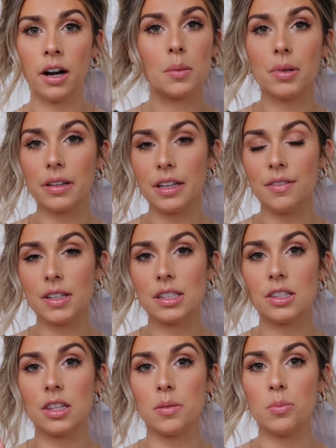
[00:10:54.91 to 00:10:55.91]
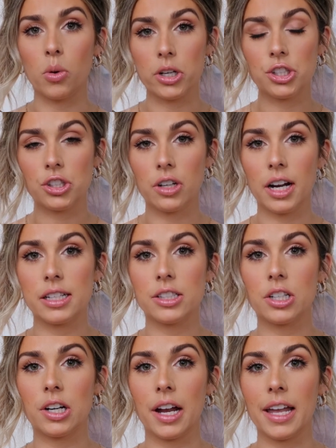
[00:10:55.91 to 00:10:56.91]
I believe it's the
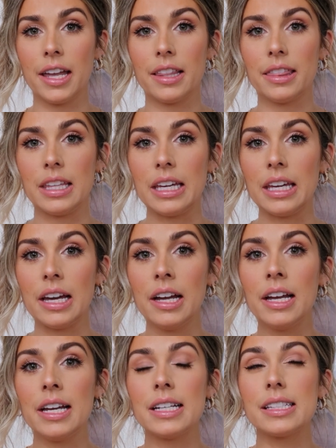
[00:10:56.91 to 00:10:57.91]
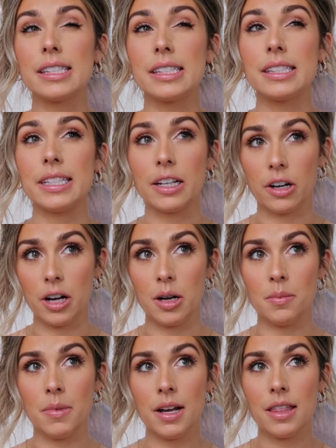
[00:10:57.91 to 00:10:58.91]
moisturizer and the
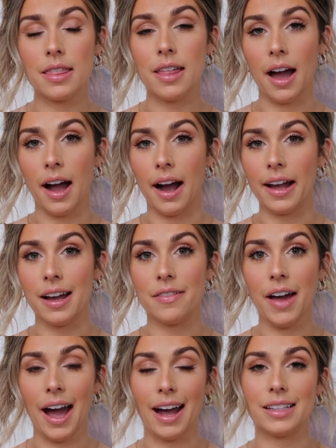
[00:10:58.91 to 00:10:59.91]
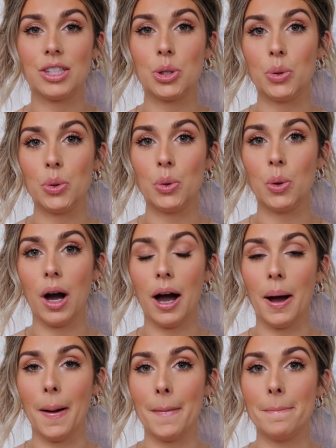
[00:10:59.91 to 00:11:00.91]
serum that I have had to
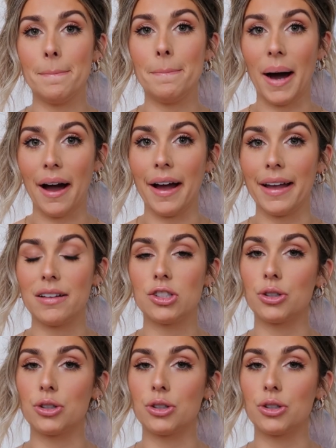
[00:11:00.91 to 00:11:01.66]
buy